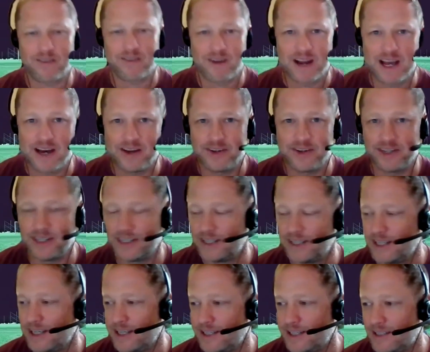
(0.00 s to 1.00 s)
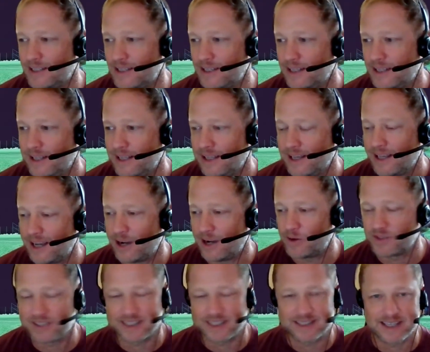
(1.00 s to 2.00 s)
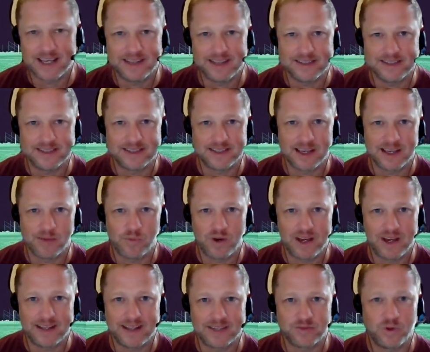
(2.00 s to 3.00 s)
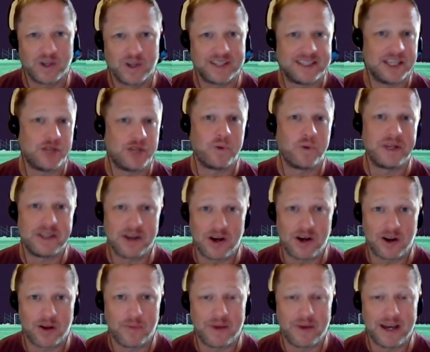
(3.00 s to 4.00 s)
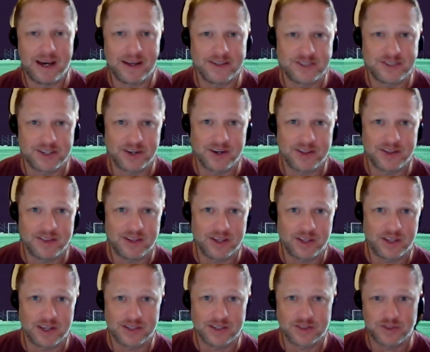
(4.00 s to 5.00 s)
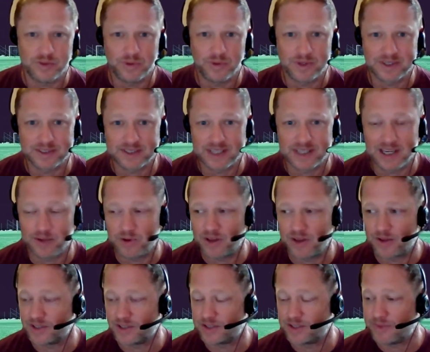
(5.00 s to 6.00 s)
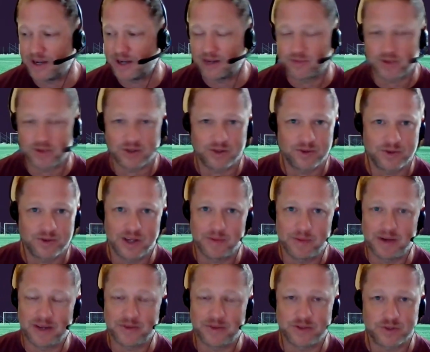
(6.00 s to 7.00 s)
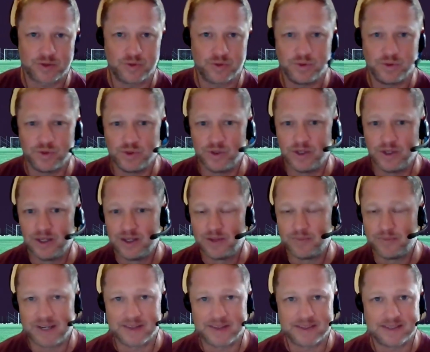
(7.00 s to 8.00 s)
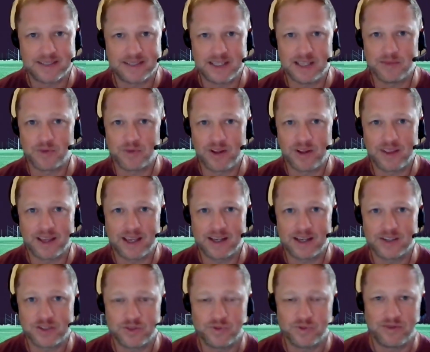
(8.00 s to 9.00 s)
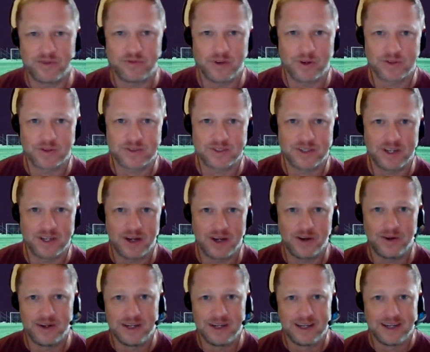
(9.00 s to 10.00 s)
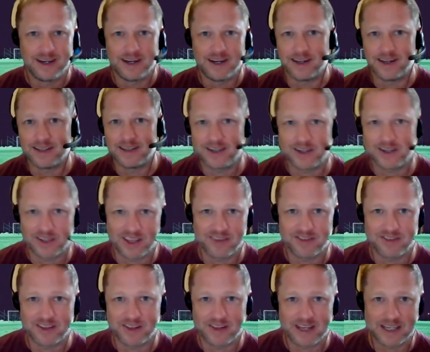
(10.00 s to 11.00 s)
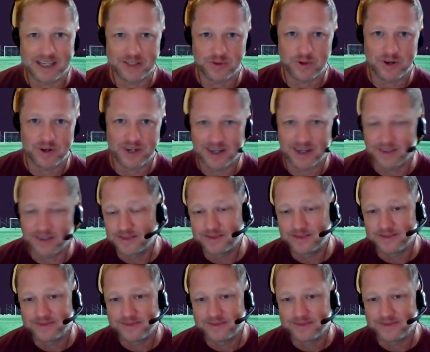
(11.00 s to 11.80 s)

of ground, and and I always like to end these the same way, and that's what didn't we talk about? Is there anything else you want to say, whether it's about recruiting, about the school, about the team, or anything else you want folks to know? I'll I'll give you the last word here.